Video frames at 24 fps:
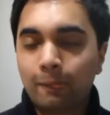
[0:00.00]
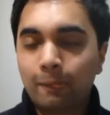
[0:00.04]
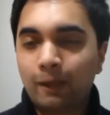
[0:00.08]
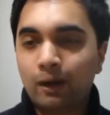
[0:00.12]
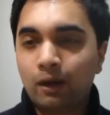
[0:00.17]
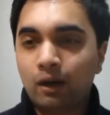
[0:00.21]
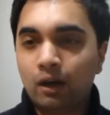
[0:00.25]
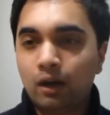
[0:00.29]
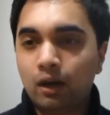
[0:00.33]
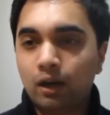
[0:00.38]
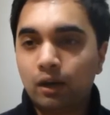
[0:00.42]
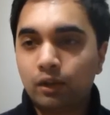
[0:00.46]

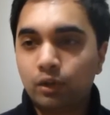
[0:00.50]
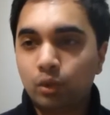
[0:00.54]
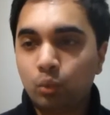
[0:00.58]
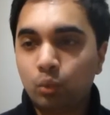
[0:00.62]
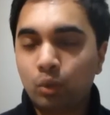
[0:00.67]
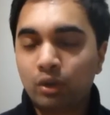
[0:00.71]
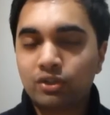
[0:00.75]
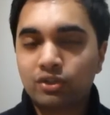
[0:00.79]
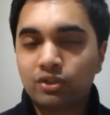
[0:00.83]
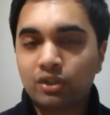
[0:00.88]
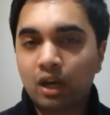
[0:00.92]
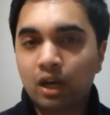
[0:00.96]
are the
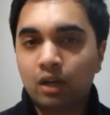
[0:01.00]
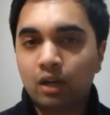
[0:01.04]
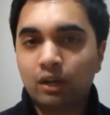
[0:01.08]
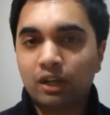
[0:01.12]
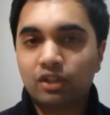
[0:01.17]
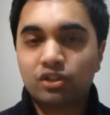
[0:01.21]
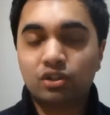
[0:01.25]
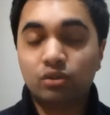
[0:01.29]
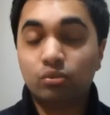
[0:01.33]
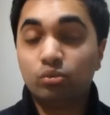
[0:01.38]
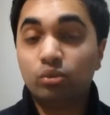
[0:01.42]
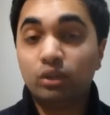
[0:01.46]
ones that I
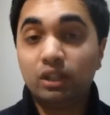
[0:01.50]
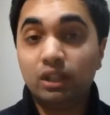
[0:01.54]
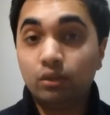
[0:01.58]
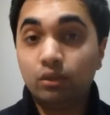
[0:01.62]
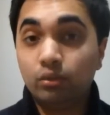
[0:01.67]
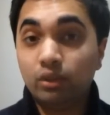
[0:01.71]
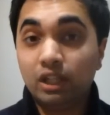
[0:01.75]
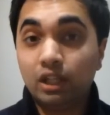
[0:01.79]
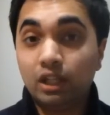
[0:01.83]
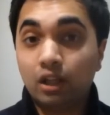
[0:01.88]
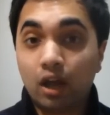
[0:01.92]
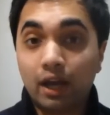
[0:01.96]
actually
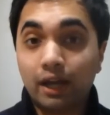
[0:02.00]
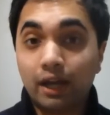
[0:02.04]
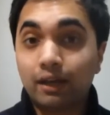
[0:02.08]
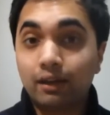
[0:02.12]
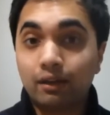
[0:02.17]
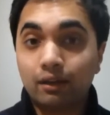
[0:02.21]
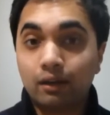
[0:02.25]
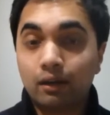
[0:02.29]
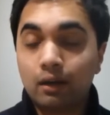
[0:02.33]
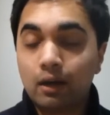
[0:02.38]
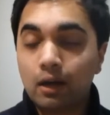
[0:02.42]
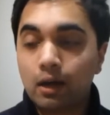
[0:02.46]
really
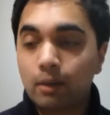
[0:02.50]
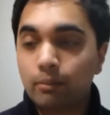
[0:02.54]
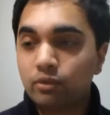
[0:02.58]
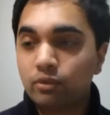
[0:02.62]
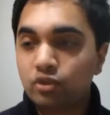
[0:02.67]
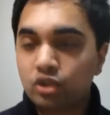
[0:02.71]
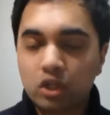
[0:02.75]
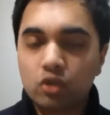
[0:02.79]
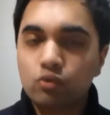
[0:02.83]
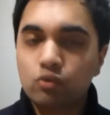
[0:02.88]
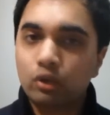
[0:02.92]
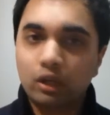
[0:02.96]
like,
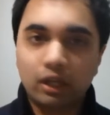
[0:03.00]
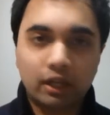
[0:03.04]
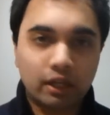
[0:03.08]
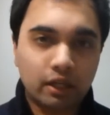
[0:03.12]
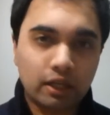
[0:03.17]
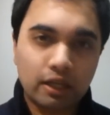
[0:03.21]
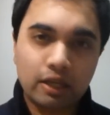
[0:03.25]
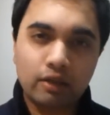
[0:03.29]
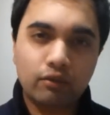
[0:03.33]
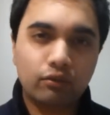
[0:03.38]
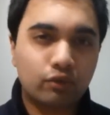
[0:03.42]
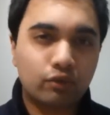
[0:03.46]
generally
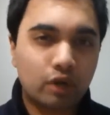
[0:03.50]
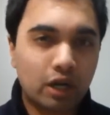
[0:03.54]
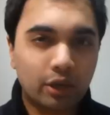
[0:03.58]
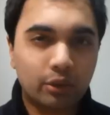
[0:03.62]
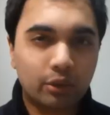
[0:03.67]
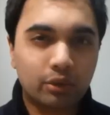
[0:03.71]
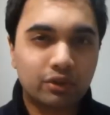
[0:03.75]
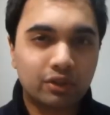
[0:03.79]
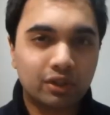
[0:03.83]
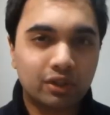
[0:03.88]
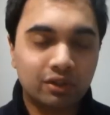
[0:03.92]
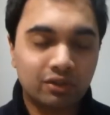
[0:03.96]
in
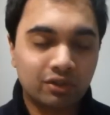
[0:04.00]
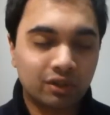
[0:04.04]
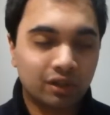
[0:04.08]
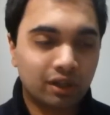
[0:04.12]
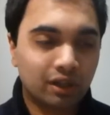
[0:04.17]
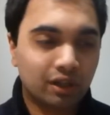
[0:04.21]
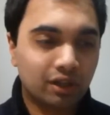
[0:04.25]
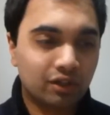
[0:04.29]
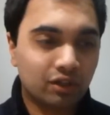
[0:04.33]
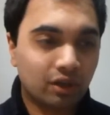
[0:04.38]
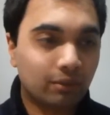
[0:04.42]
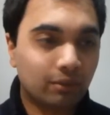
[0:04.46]
fragrances.
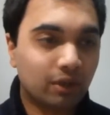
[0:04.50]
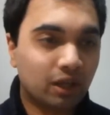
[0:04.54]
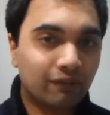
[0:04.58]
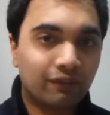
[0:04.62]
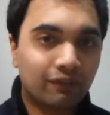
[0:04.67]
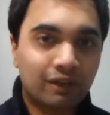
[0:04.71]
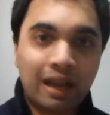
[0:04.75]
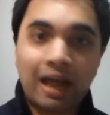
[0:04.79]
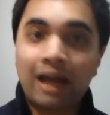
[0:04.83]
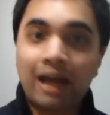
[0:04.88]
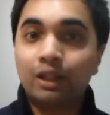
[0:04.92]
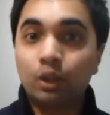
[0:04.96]
So I'm kind of
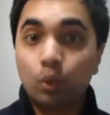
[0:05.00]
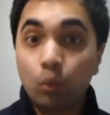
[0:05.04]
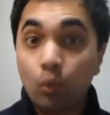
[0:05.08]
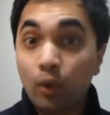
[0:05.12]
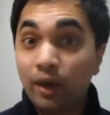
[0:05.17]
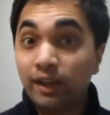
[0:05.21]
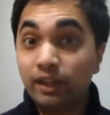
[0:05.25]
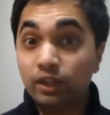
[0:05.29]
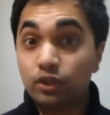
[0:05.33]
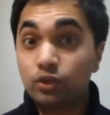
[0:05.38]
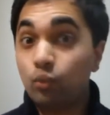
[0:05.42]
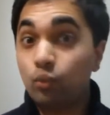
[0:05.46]
glad the
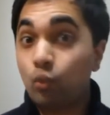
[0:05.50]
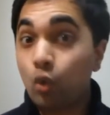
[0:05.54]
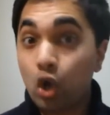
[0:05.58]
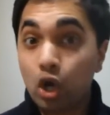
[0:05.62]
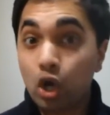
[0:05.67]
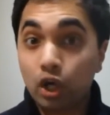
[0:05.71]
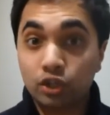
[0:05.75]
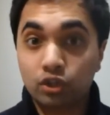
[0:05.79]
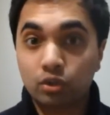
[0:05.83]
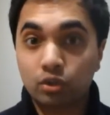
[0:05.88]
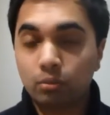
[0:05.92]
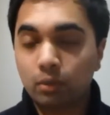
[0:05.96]
way this
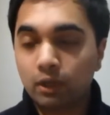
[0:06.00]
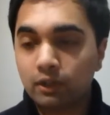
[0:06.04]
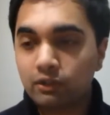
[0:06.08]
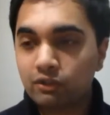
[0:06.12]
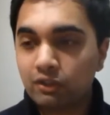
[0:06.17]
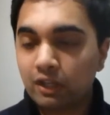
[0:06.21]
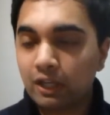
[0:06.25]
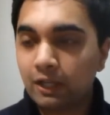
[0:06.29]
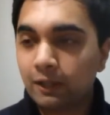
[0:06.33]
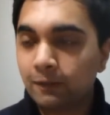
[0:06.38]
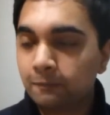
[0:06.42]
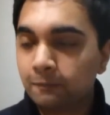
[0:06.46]
works on my
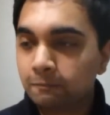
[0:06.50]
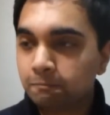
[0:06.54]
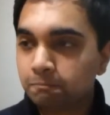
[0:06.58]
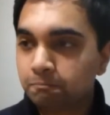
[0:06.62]
skin.